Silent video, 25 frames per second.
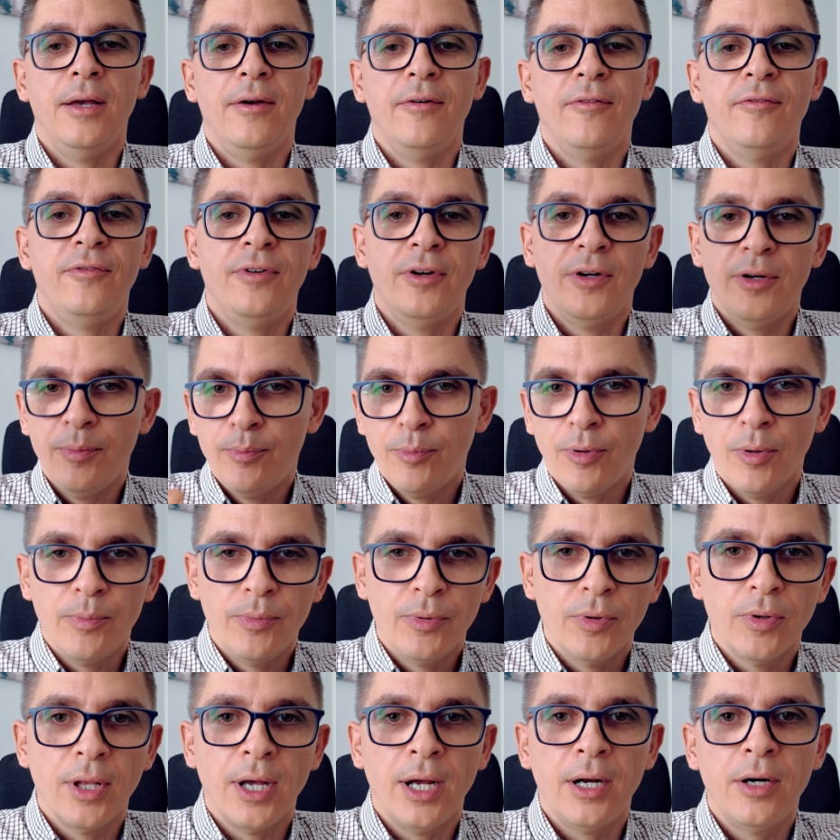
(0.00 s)
very
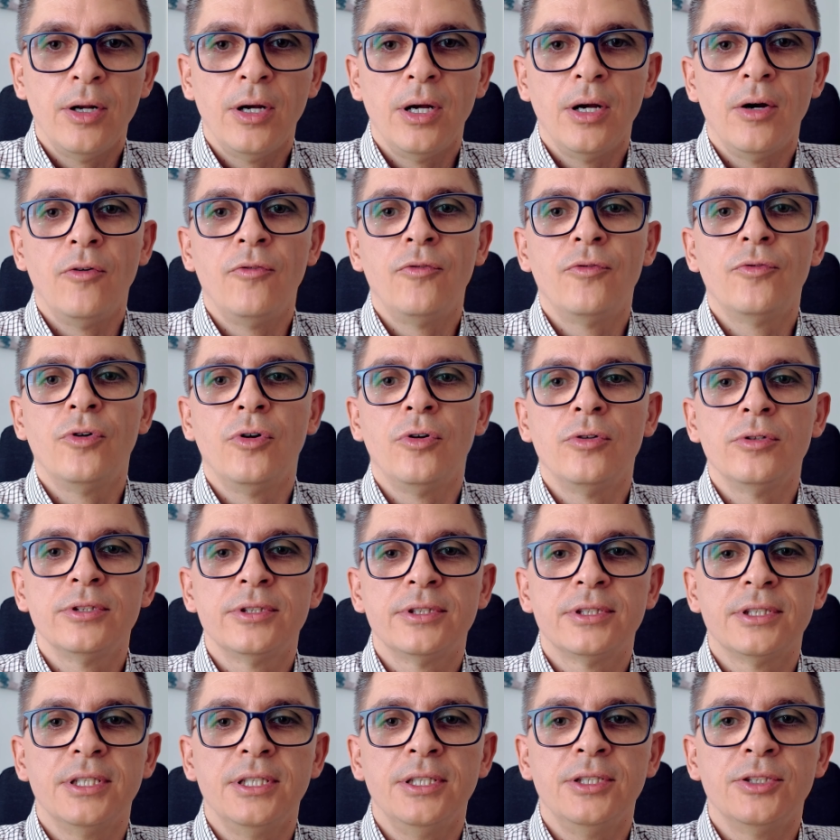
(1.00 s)
popular, of
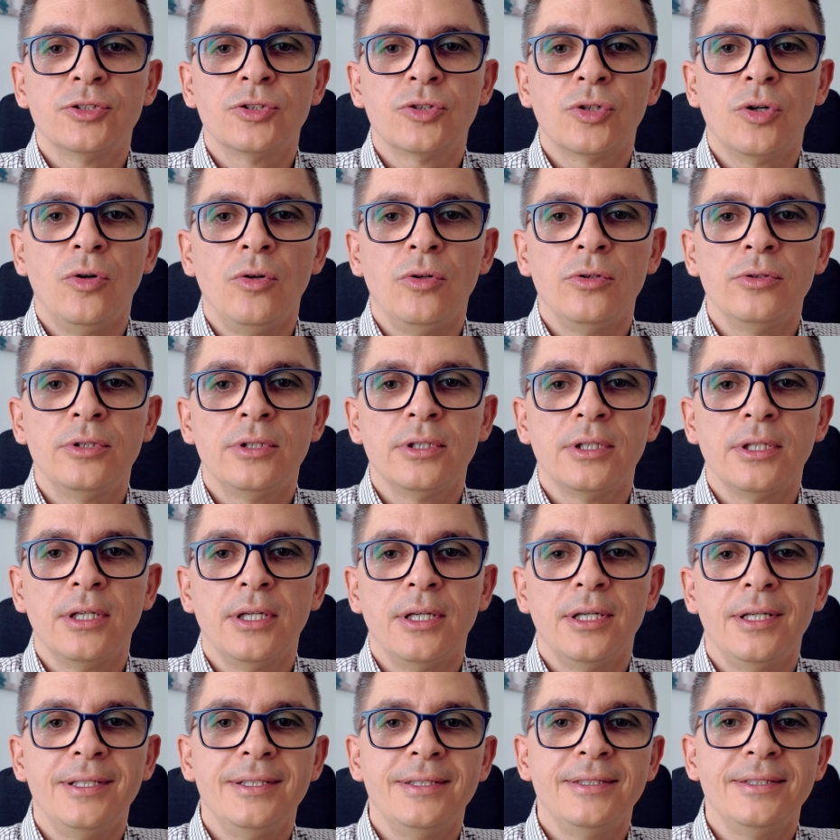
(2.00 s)
course, is called
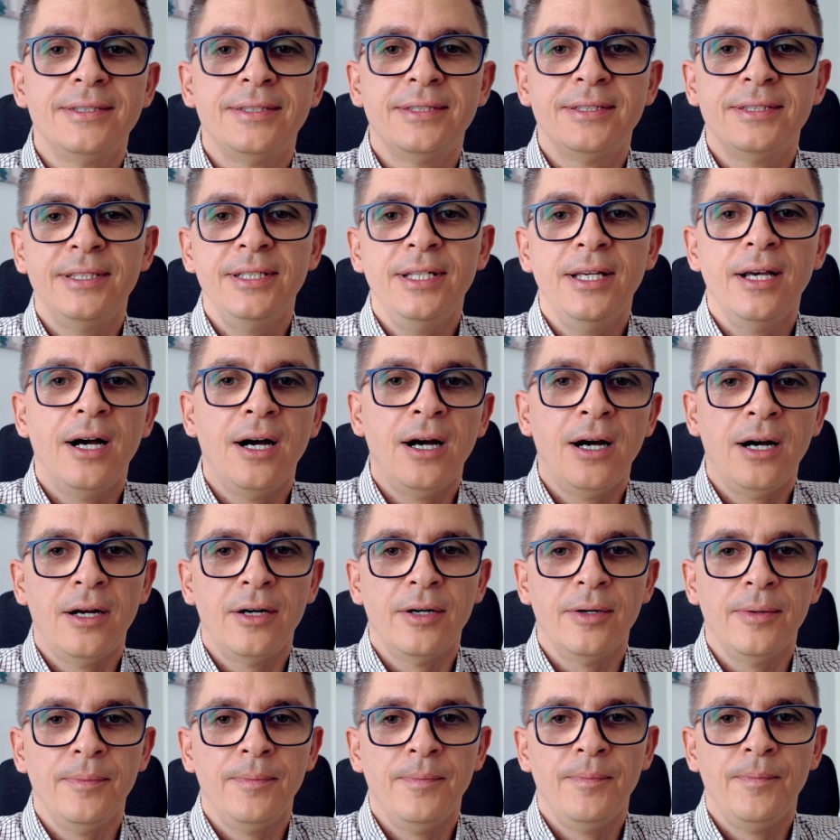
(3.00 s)

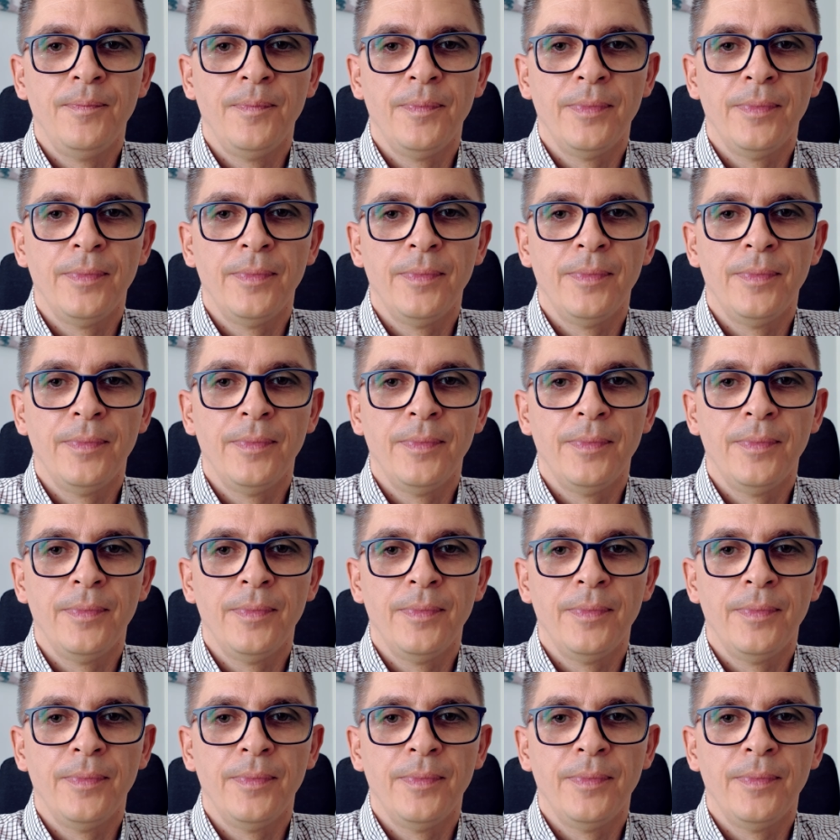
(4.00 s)
CR.